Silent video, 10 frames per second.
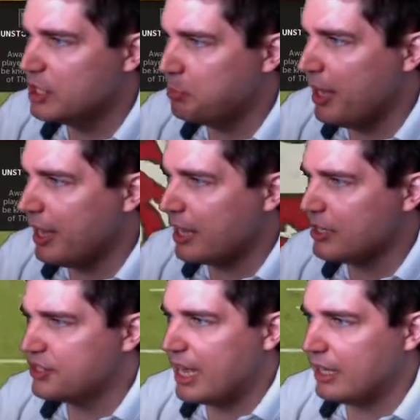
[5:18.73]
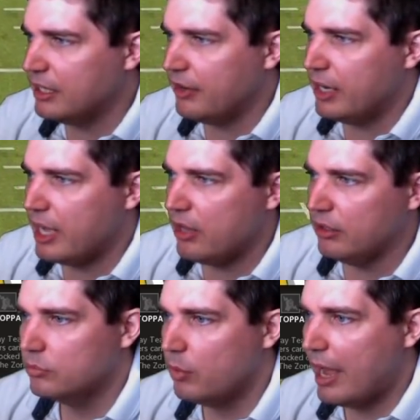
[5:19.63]
he's playing on his secondary account.
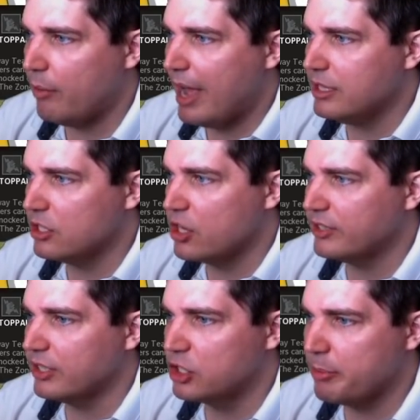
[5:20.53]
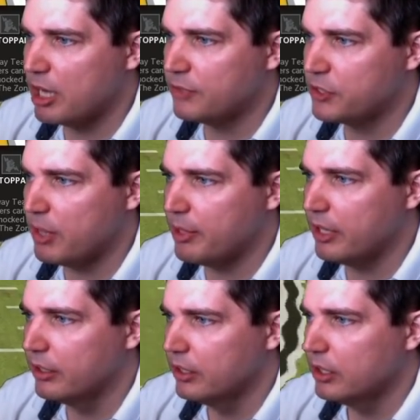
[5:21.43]
Why he's adjusting so much for
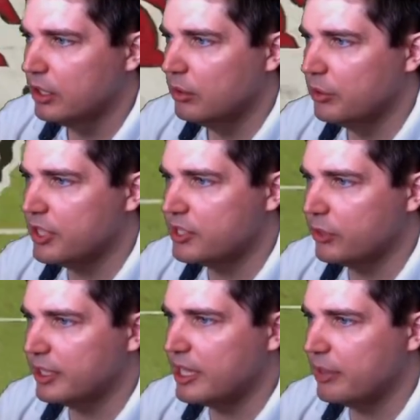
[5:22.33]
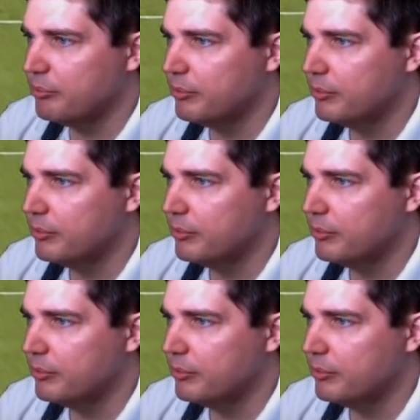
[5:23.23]
somebody with his sort of team.